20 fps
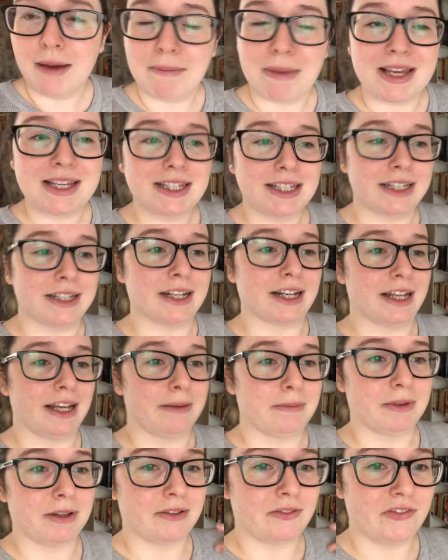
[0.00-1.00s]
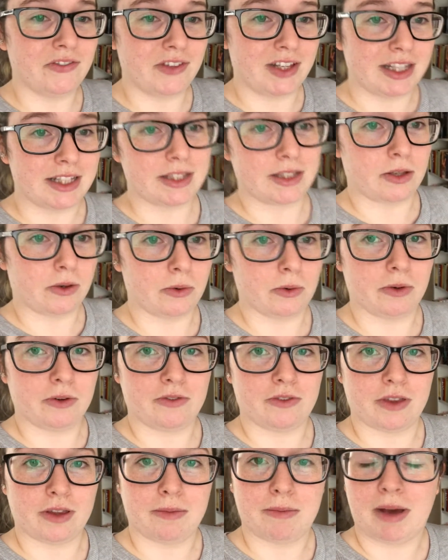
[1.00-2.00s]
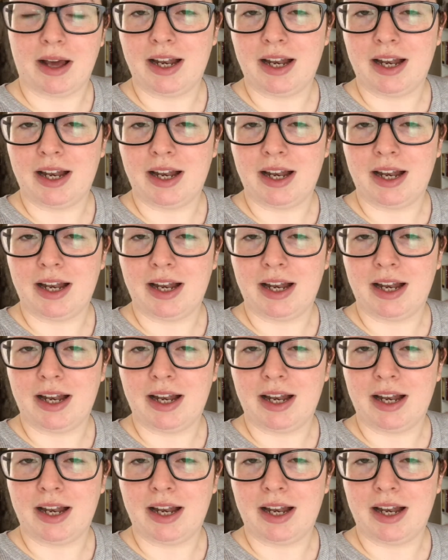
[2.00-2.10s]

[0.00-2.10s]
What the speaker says: basically, I'm convinced that all of them,